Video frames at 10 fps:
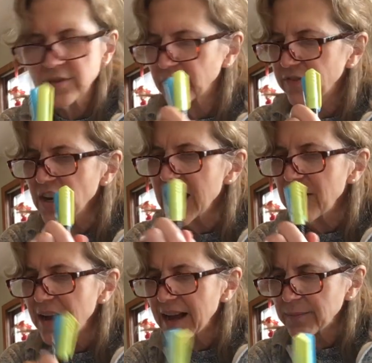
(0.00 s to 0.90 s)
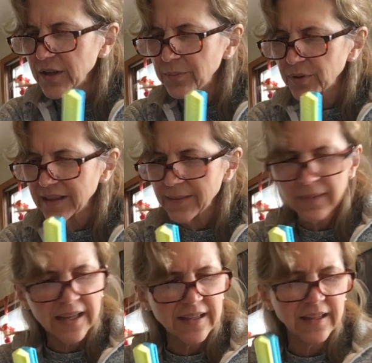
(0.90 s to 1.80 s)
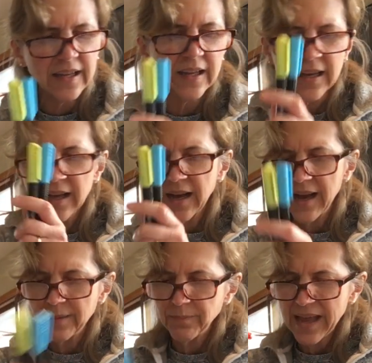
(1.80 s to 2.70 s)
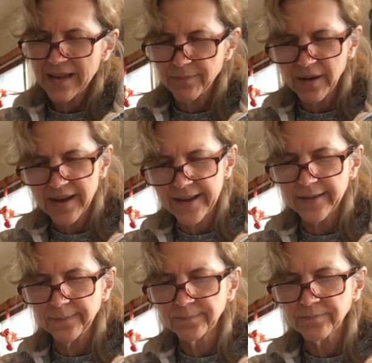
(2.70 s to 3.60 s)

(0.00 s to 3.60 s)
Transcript: So for now, I'm going to put them in the pen pile.